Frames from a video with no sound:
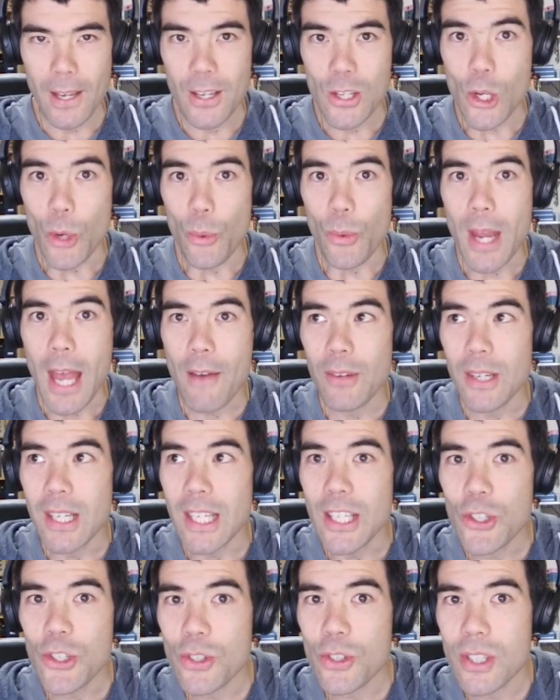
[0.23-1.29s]
So we have an
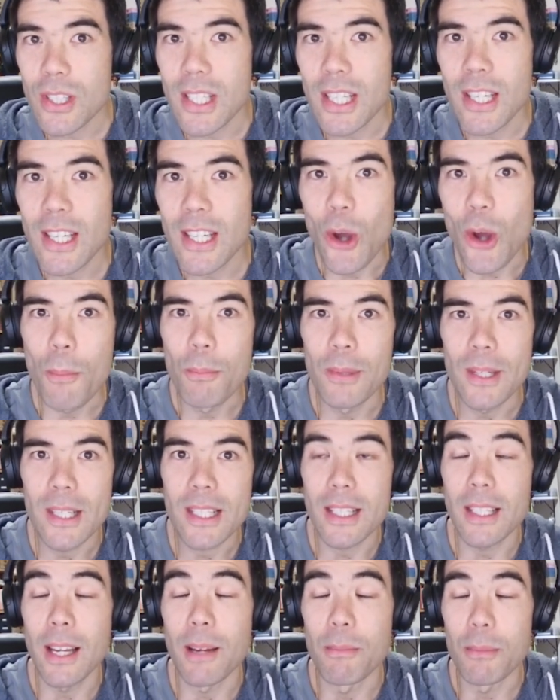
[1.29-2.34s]
interesting
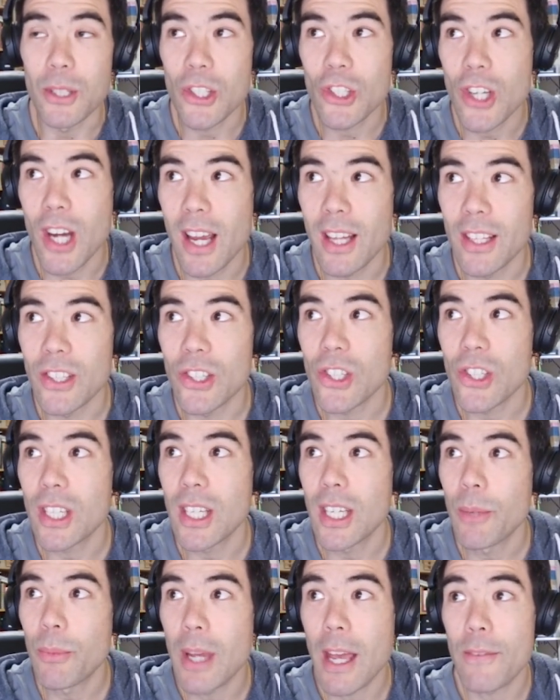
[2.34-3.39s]
complex numbers challenge
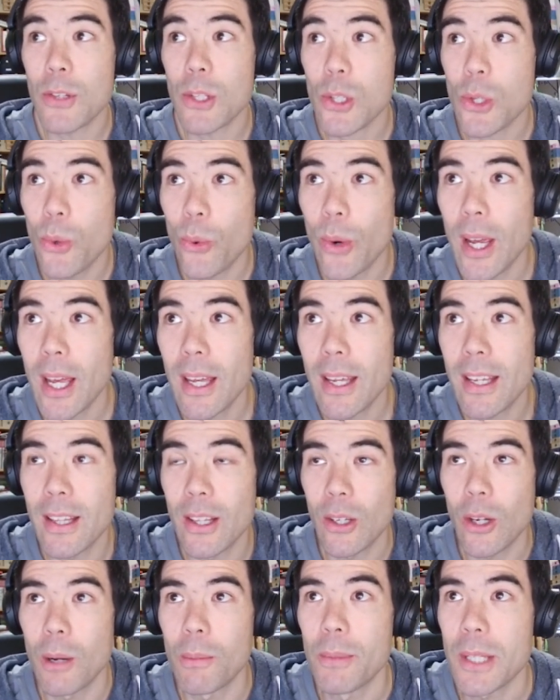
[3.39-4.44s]
here. We have a square in
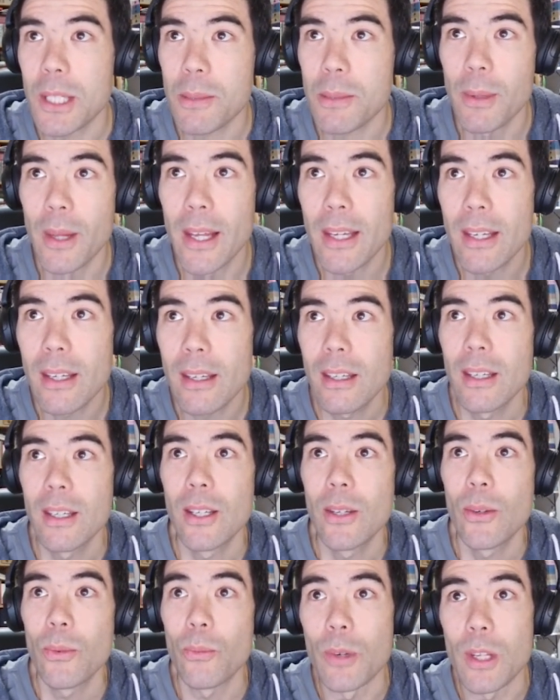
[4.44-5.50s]
the complex plane
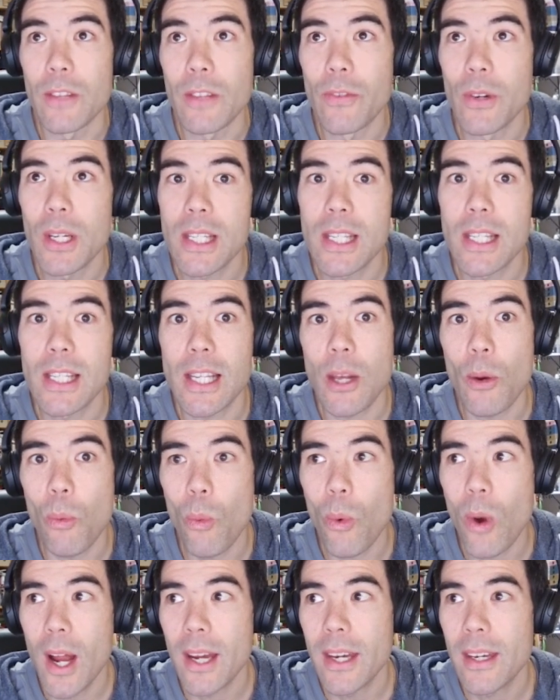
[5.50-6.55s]
with vertices at
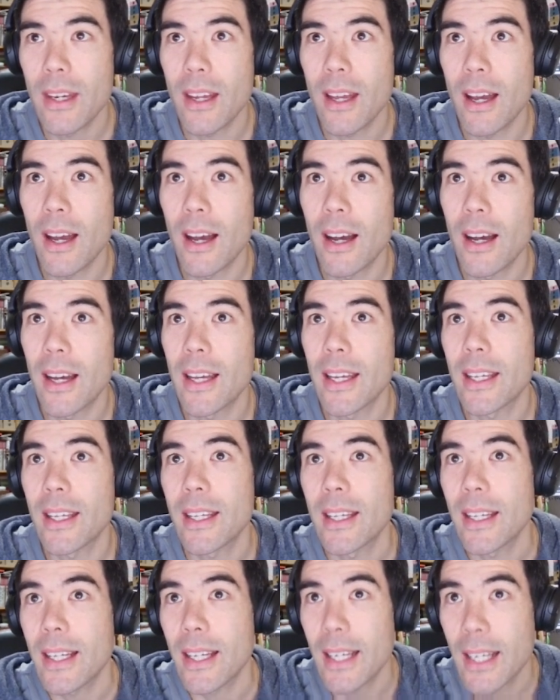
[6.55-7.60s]
1,
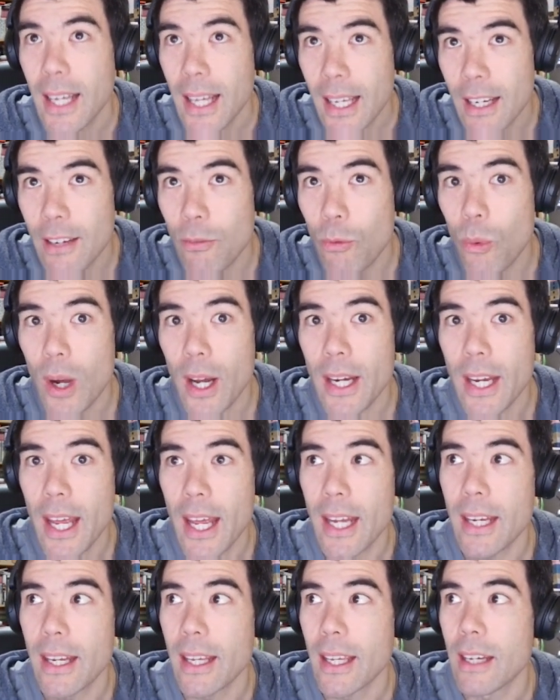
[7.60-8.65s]
i, negative 1
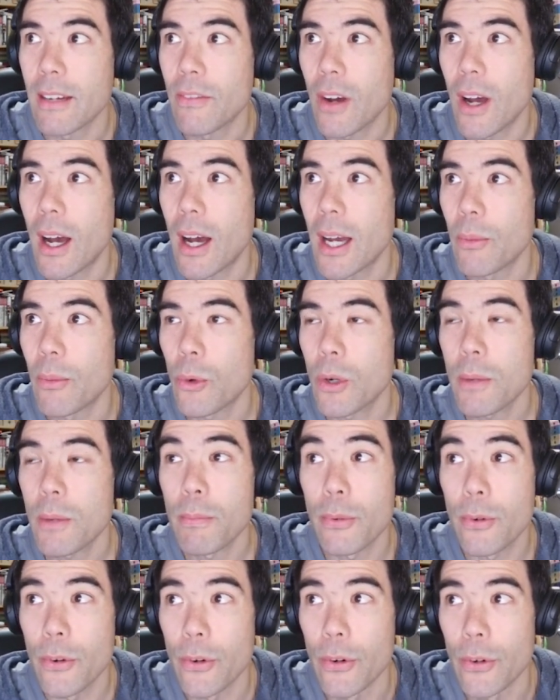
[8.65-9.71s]
and negative i. We want
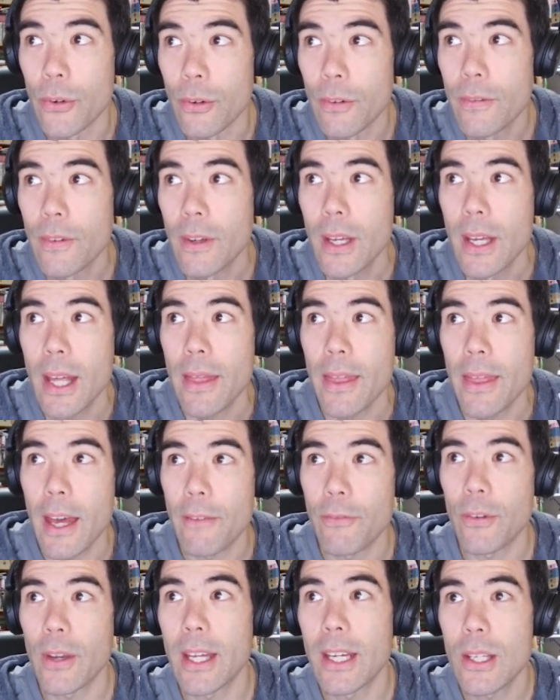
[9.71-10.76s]
to prove
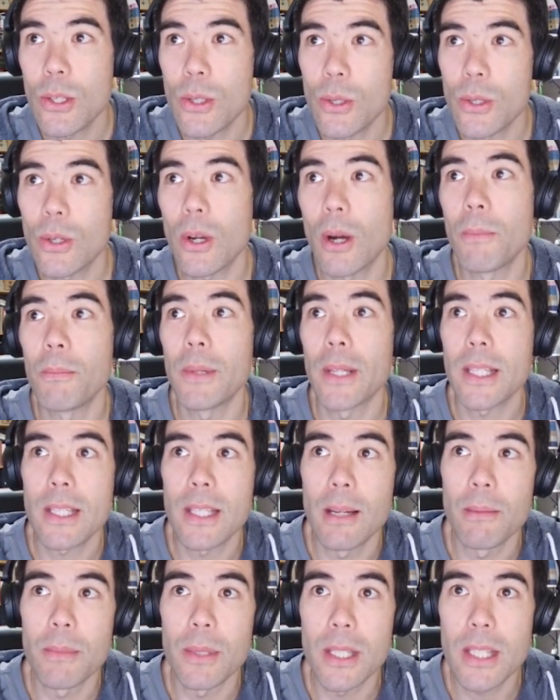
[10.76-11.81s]
that for any two complex
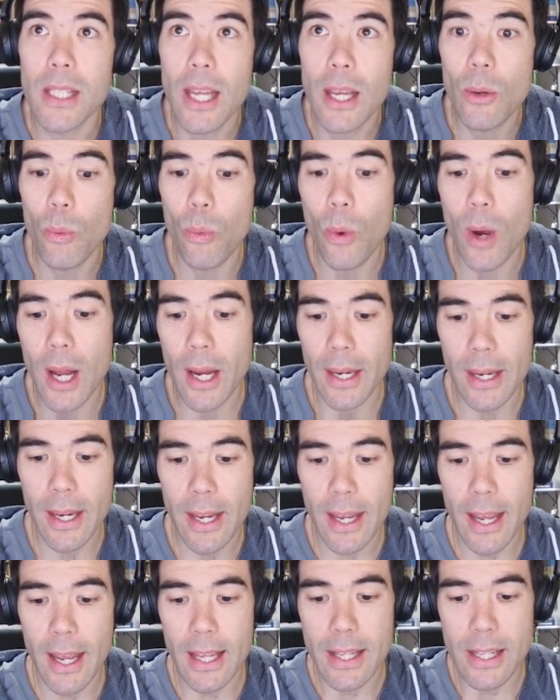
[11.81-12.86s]
numbers z1
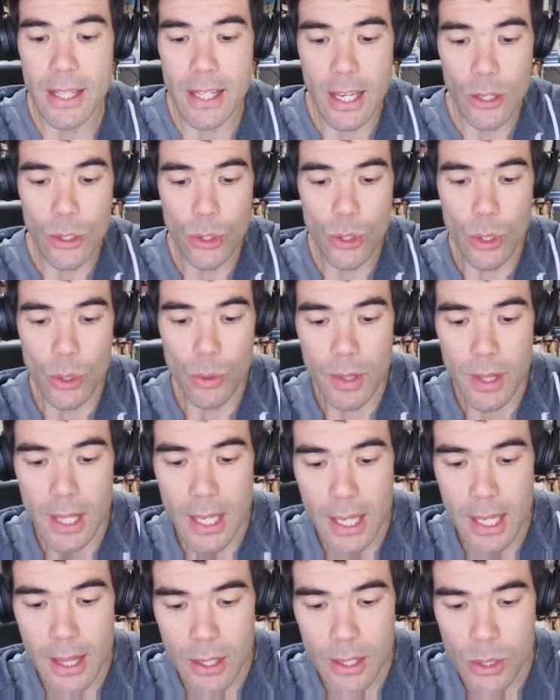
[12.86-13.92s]
and z2
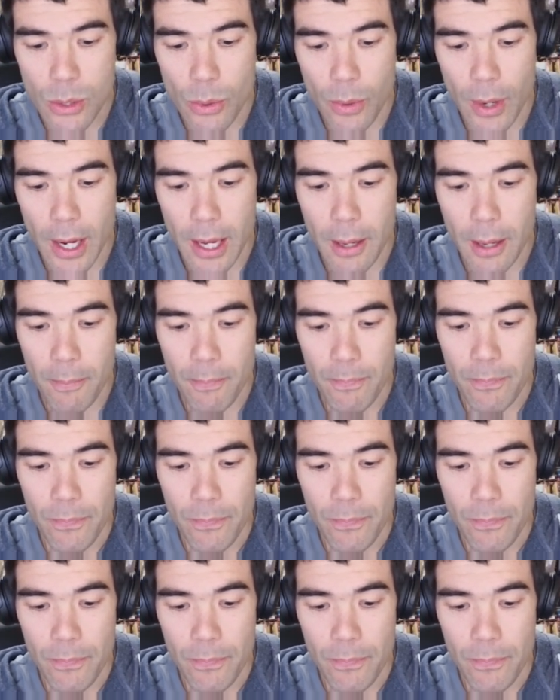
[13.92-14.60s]
within the square,